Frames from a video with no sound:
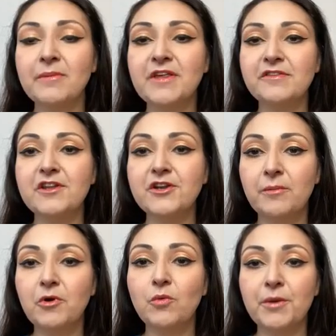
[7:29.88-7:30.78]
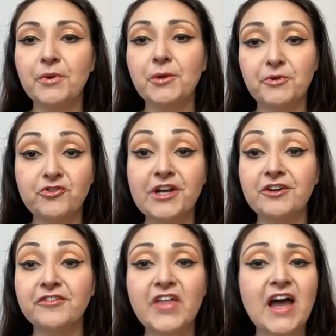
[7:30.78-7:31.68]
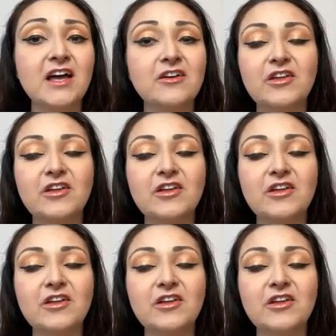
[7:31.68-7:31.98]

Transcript: is the #1 perpetrator of that.